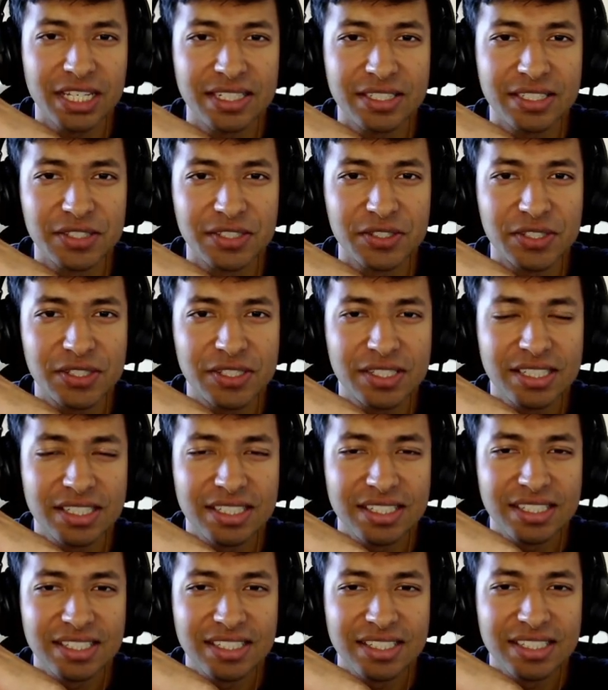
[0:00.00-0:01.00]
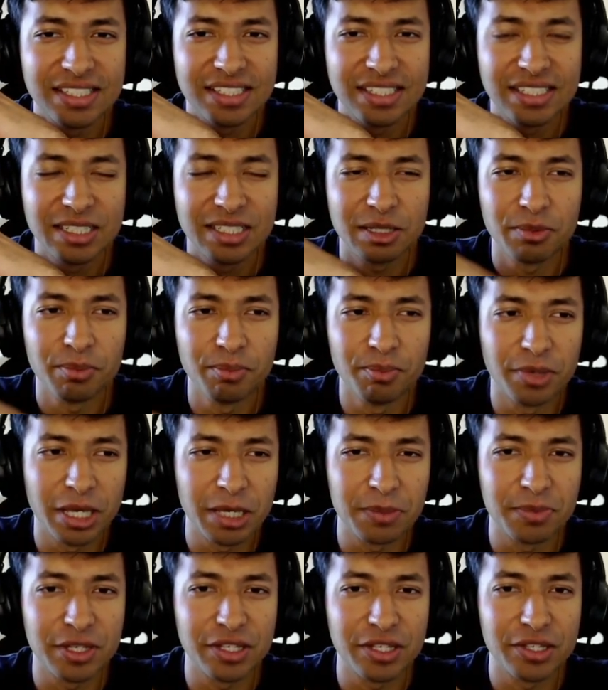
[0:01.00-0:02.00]
is
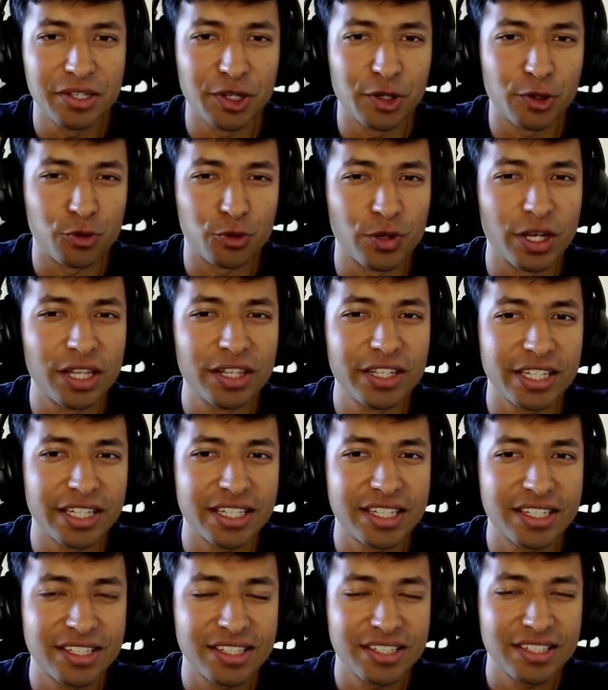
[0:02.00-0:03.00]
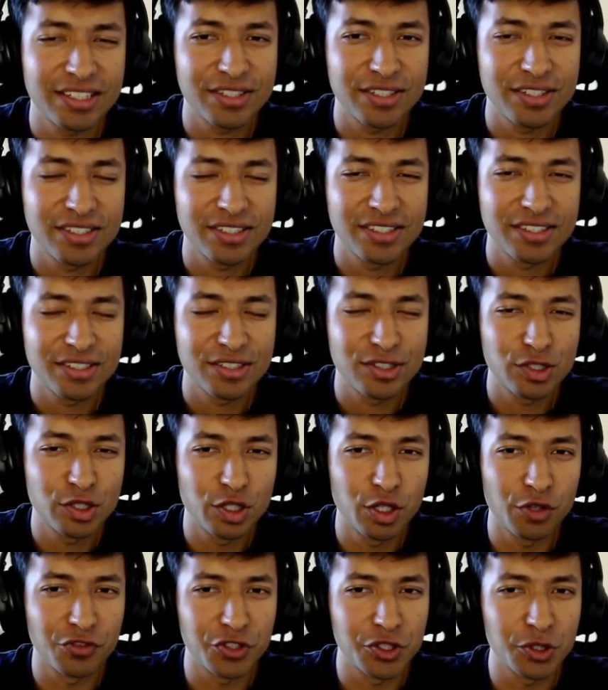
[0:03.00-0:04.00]
maybe a relic
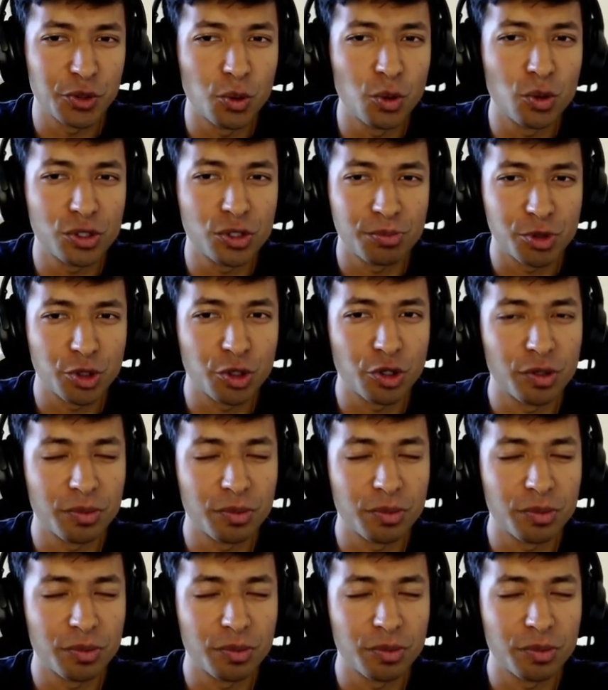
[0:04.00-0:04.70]
of the old Miram.